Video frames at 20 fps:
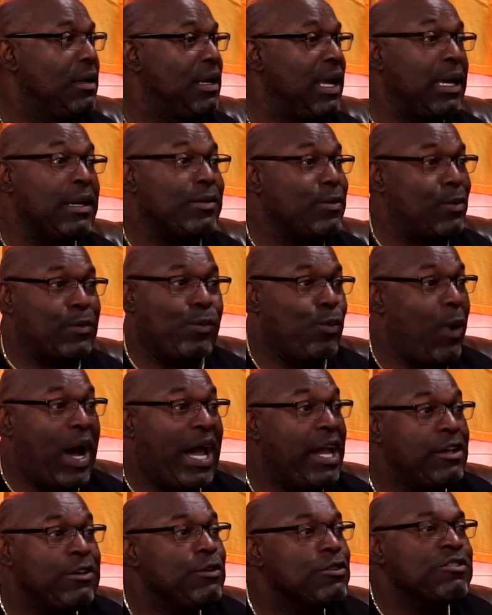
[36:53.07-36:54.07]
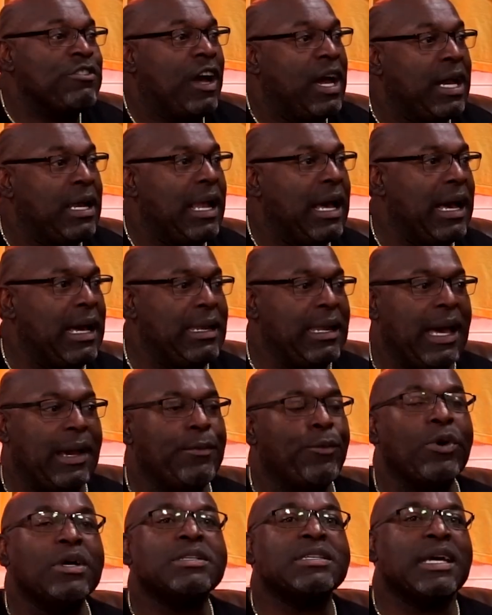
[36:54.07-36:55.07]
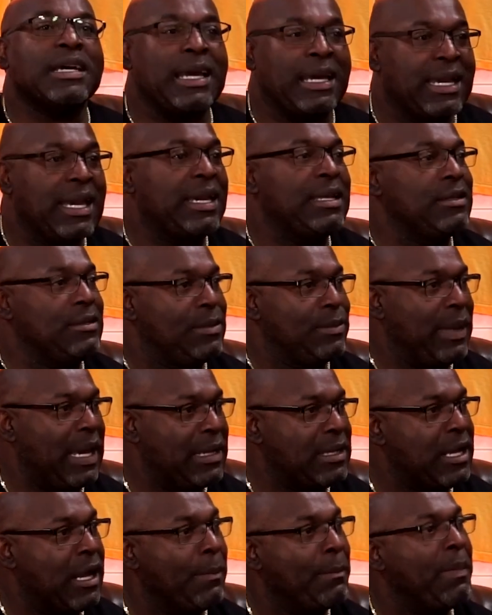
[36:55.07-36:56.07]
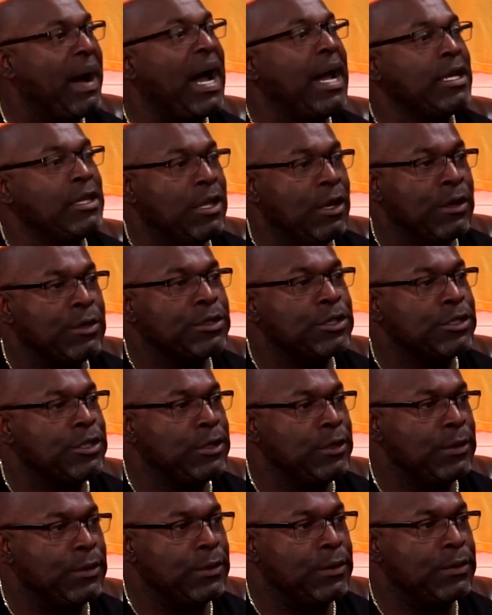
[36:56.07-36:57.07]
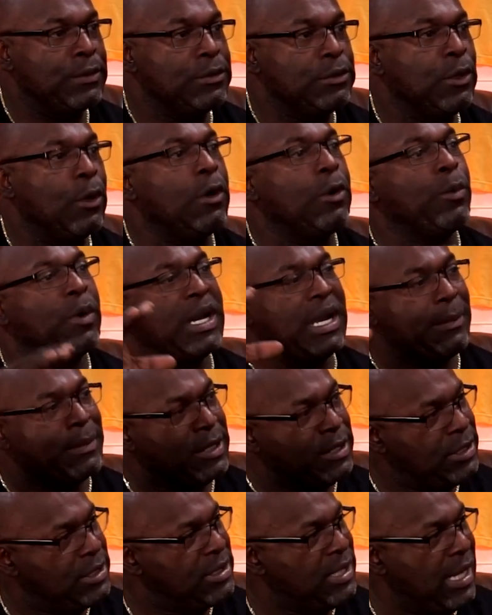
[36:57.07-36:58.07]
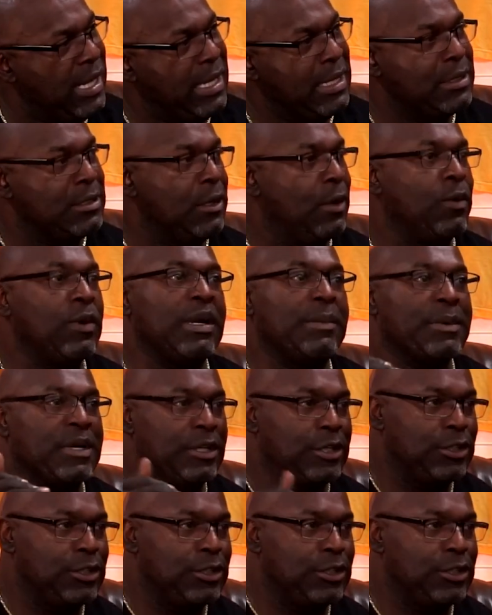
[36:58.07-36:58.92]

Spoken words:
Like, why are you trying? And I combine those two, knowing what I'm going to take, know what I'm going to